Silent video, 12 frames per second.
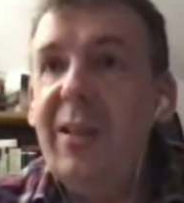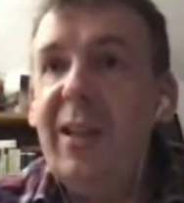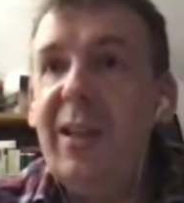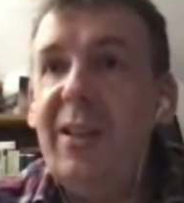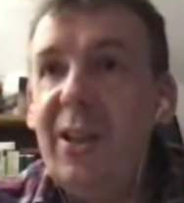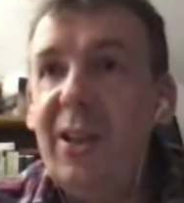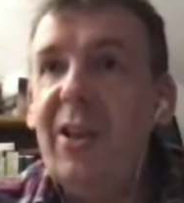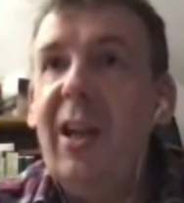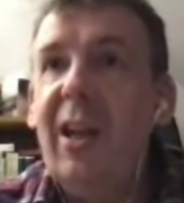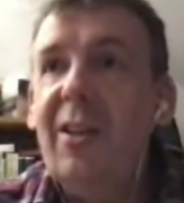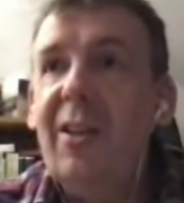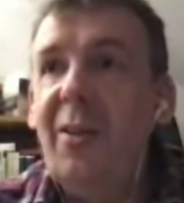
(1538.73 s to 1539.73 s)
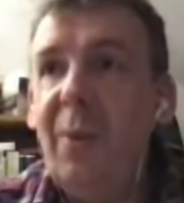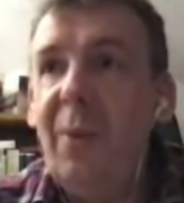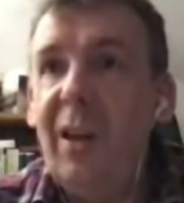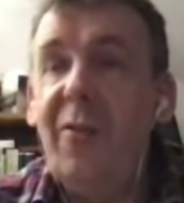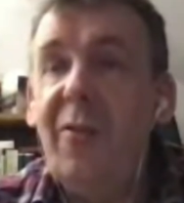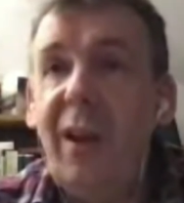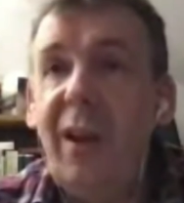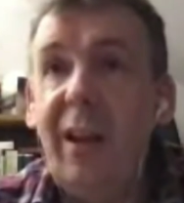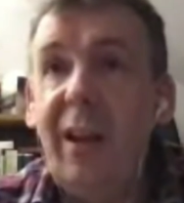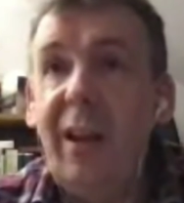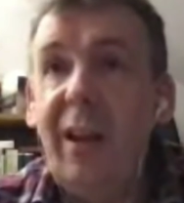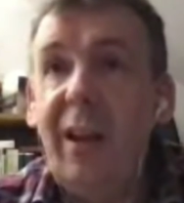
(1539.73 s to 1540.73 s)
dissonant belief, and
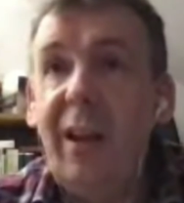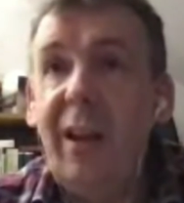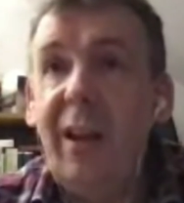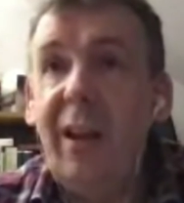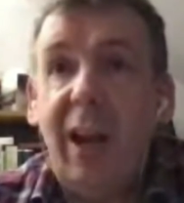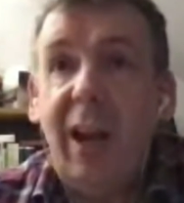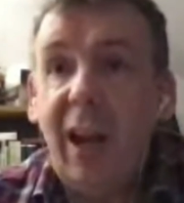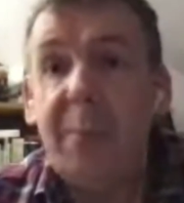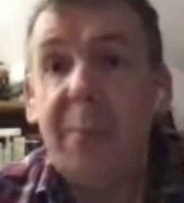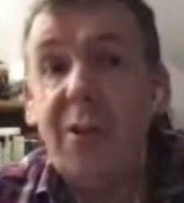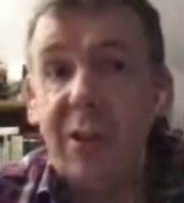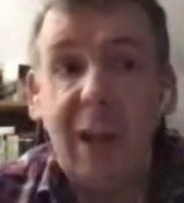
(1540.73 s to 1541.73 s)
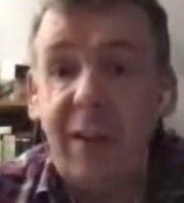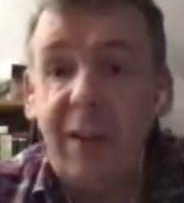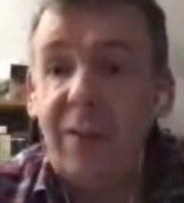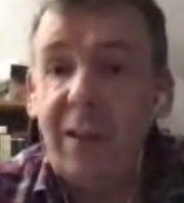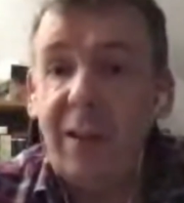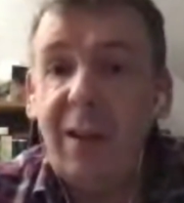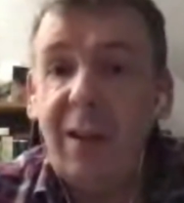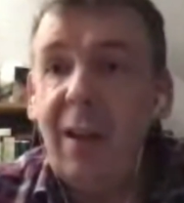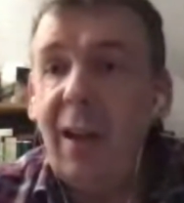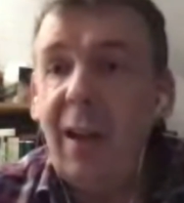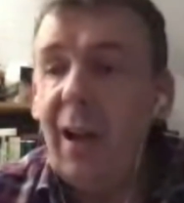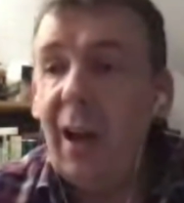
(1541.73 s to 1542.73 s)
I bumped into this, and
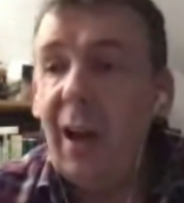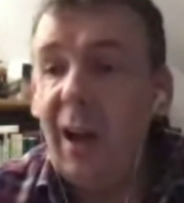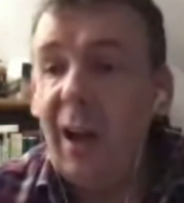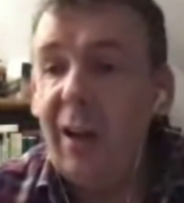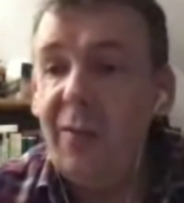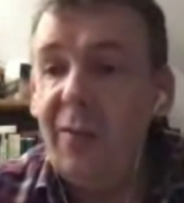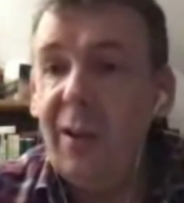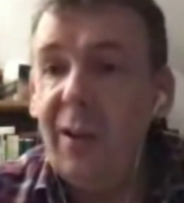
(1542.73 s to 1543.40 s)
I've